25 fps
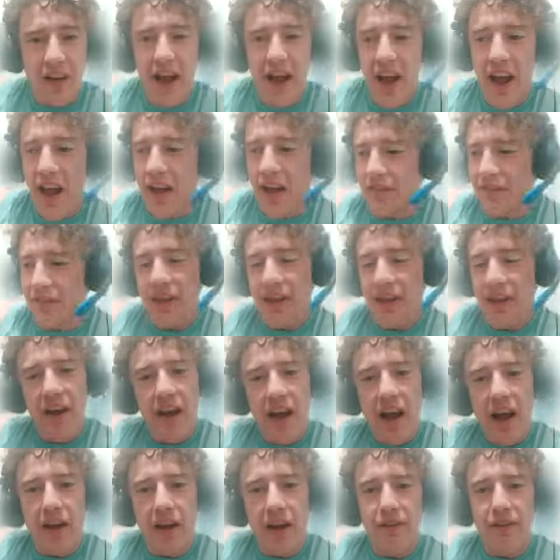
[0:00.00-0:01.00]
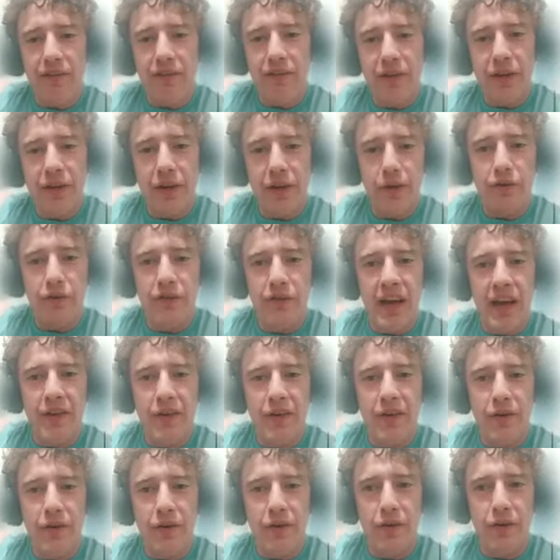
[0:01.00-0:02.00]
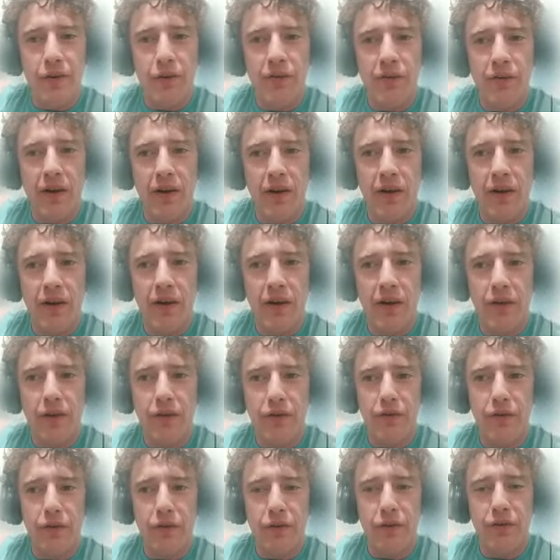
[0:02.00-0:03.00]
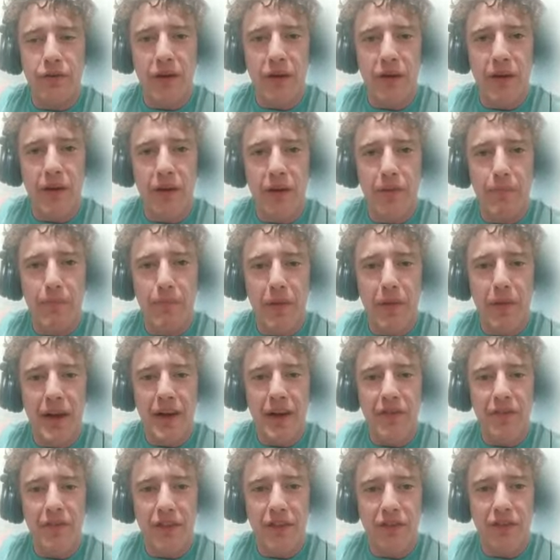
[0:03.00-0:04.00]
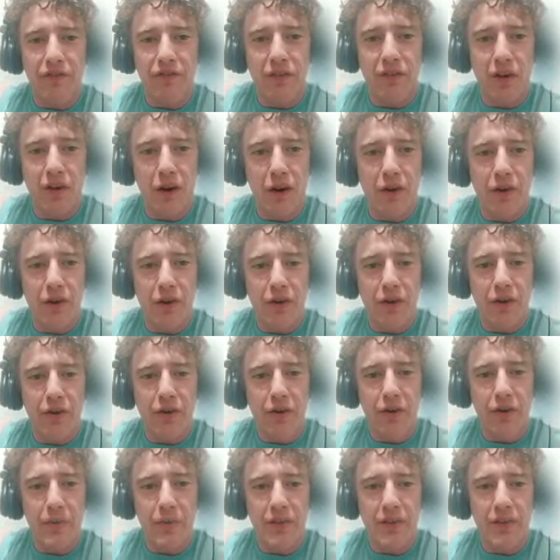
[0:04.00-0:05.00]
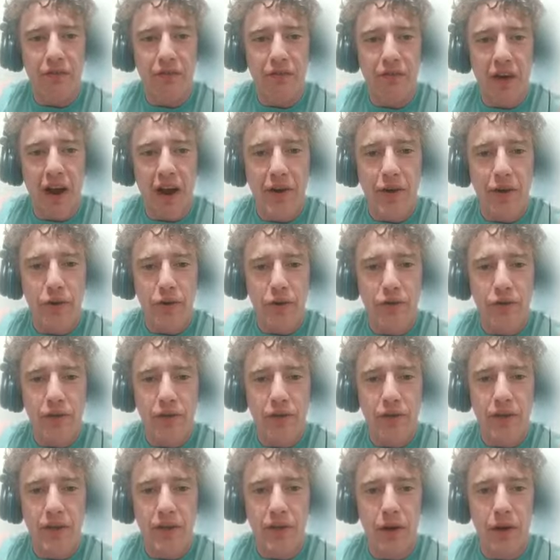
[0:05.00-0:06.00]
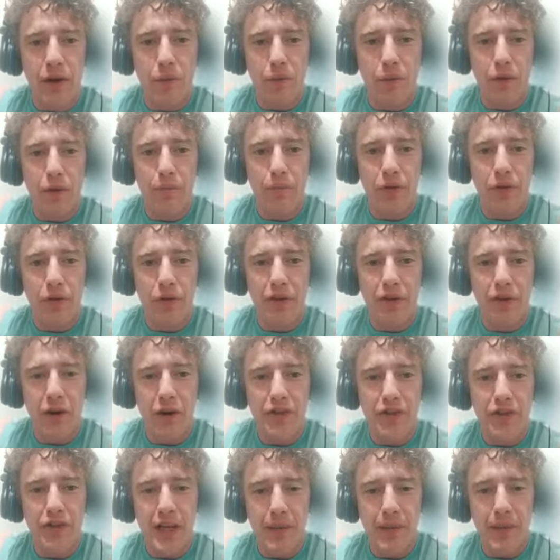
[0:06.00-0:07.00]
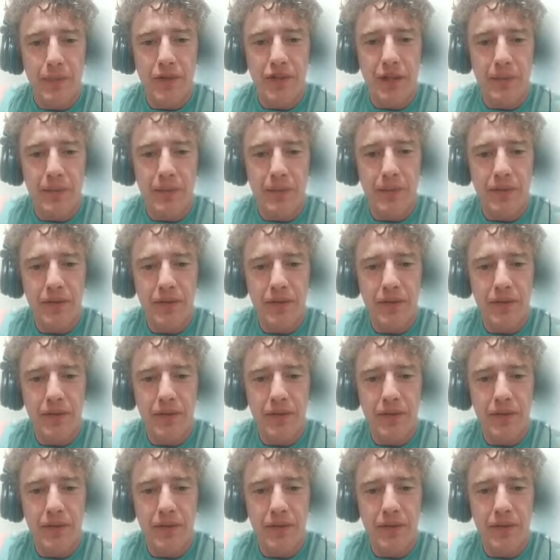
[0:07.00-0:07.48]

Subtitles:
ask, how's it feel that you've made it this far and are going to be in the finals for the $1 million championship?